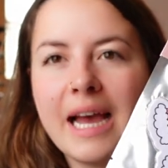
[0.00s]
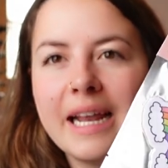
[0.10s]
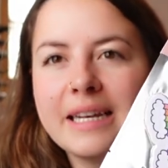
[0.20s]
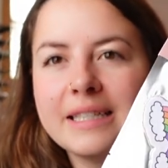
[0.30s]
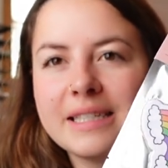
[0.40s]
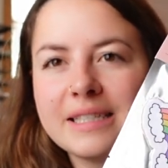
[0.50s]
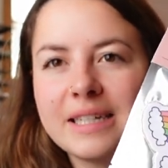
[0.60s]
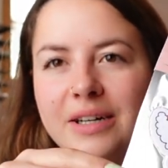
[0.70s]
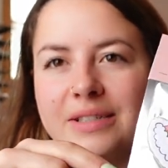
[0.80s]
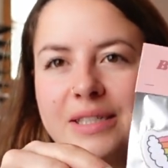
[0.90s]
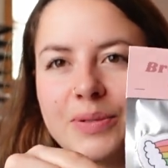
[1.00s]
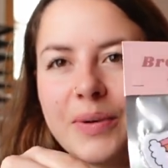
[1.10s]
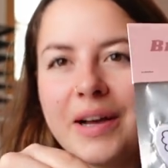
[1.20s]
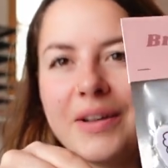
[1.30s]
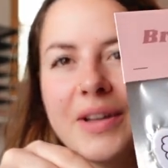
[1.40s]
and the stickers as
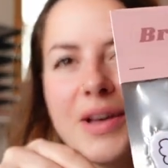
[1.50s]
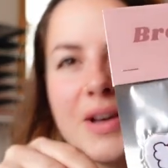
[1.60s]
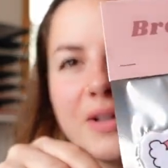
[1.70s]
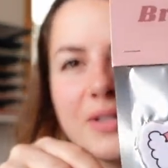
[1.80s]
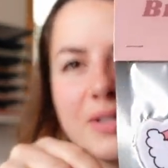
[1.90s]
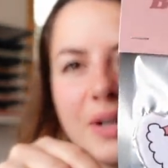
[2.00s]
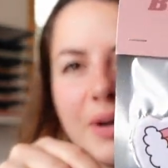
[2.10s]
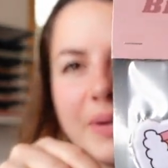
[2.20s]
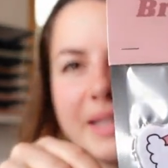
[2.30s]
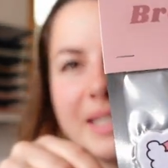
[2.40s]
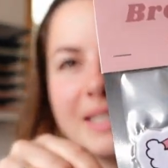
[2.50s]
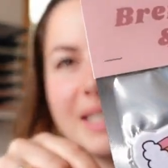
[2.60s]
well. So this